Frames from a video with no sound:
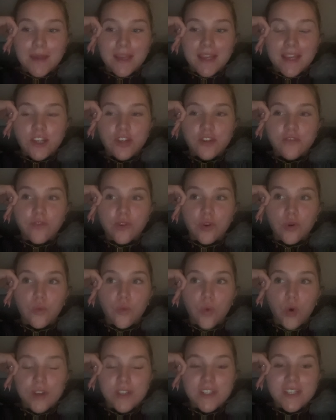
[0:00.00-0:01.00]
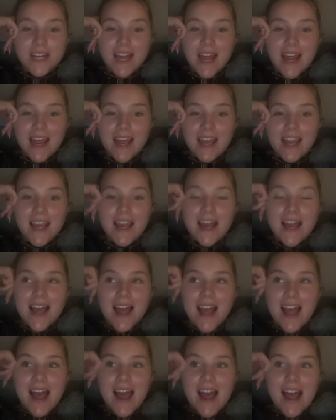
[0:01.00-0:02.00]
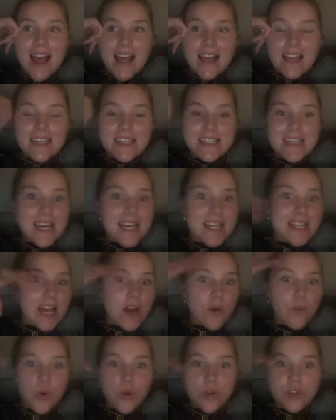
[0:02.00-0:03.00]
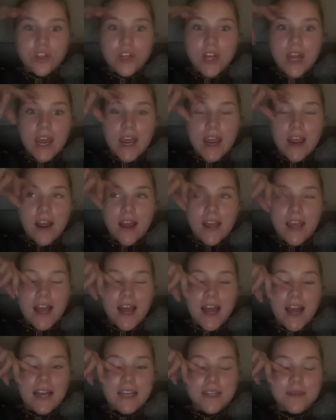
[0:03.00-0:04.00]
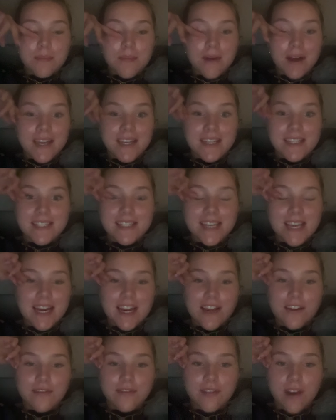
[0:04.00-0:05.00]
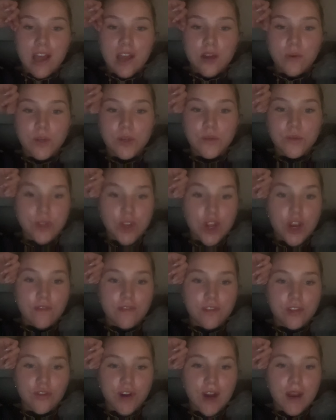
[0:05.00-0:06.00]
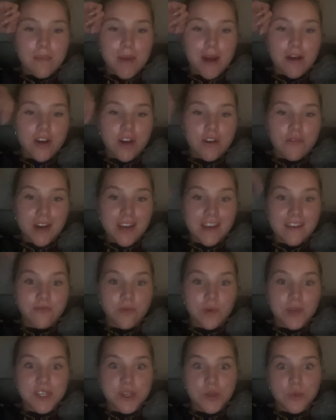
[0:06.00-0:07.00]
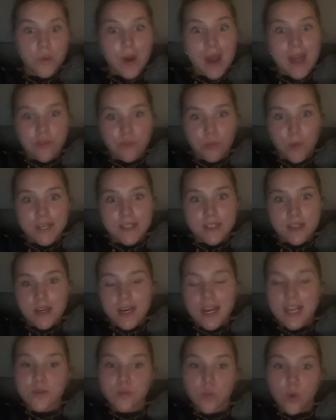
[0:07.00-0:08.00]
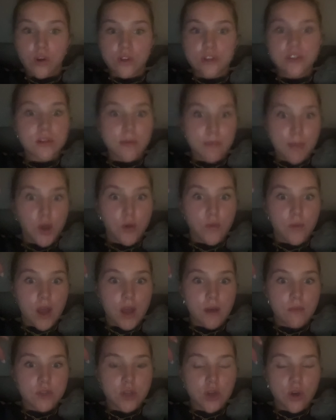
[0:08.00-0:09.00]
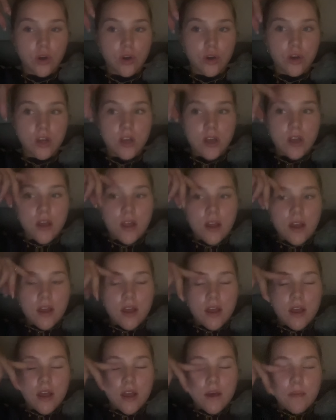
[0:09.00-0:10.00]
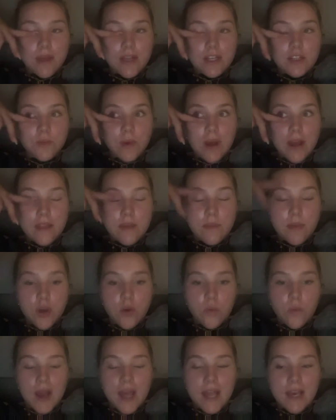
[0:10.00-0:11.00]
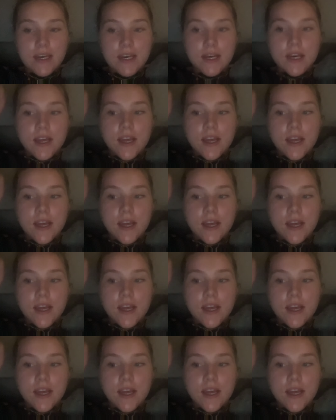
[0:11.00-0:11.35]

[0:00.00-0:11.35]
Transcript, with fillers: Beach for 1 day, and in that 1 day I had my scenic flight, which was over the Great Barrier Reef, which is where the Whitsundays was, the boat that I was on. That's where the boat went.